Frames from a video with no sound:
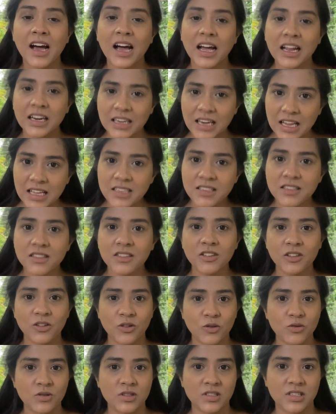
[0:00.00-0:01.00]
unless
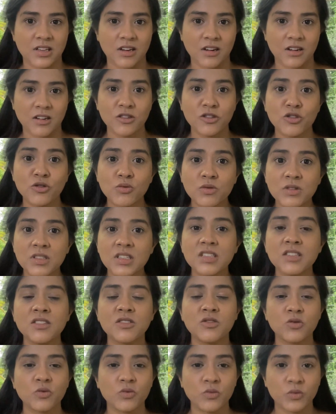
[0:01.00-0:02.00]
the user
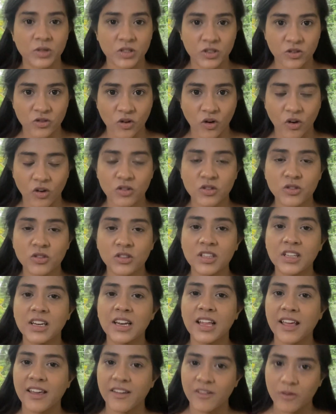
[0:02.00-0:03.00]
chooses to withdraw to
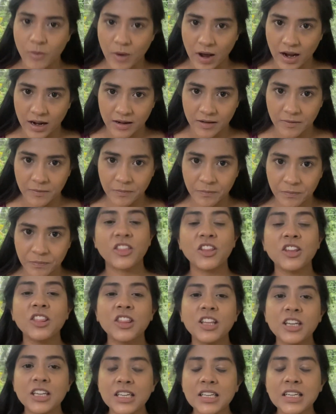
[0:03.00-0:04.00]
the layer 1.
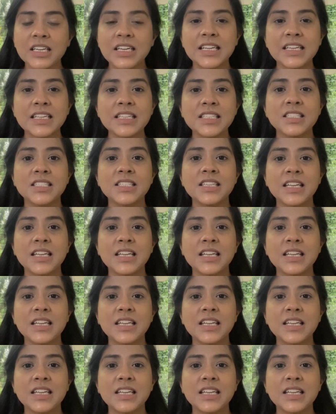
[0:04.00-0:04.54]
The third is